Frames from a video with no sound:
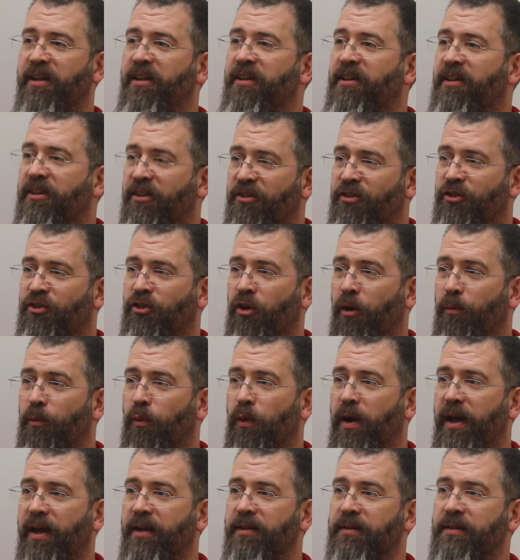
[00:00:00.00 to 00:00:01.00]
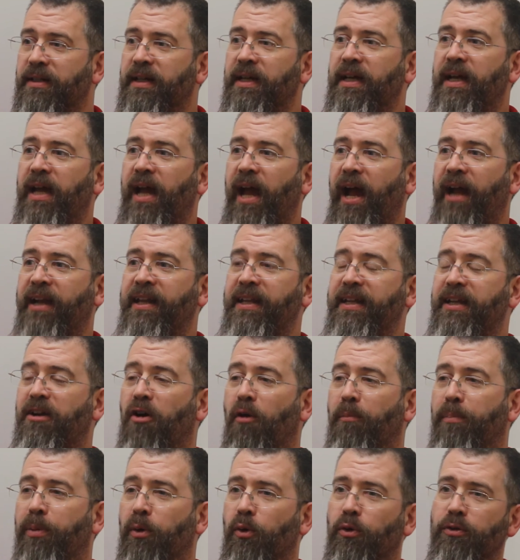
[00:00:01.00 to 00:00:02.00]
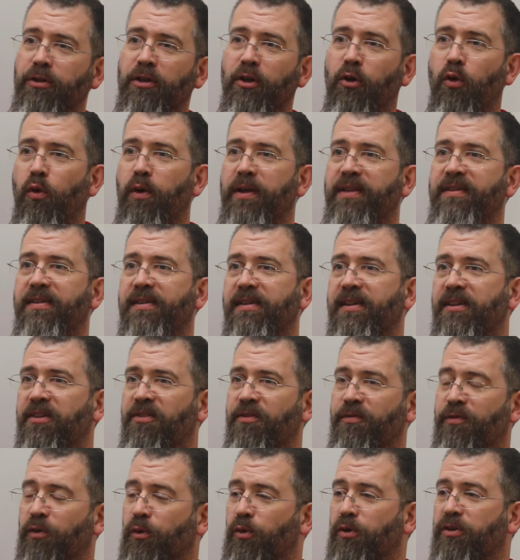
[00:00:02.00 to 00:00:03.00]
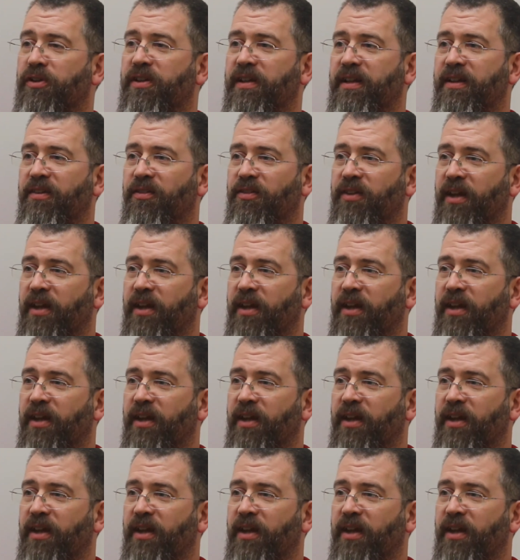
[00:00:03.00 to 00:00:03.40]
He did his job well, and he got bored and quit in his 40s,